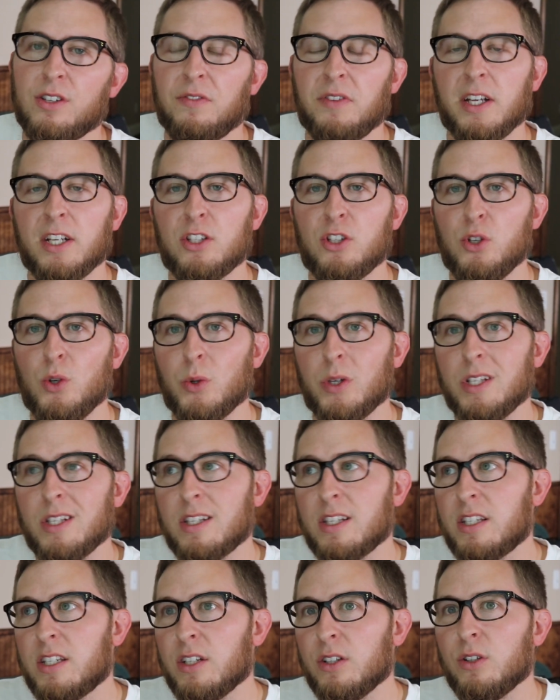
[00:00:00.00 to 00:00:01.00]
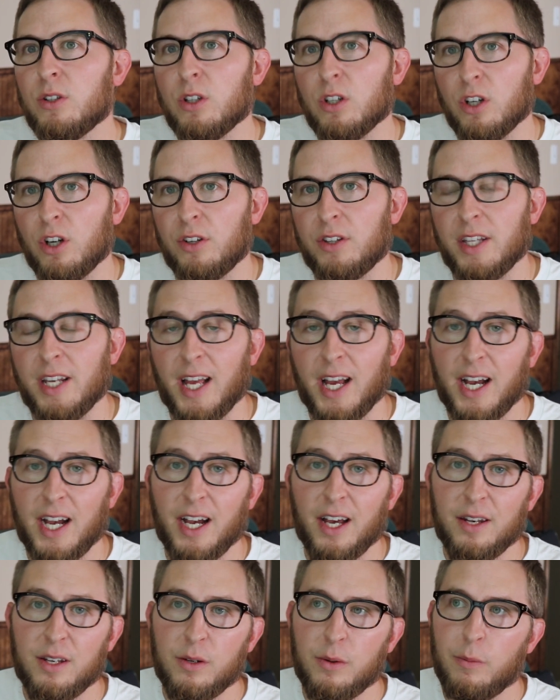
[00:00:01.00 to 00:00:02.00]
of things that you can still learn that
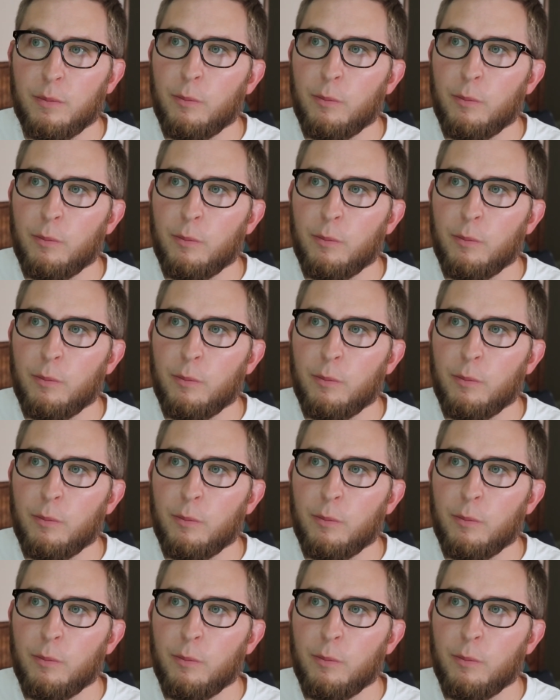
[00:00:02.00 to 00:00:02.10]
add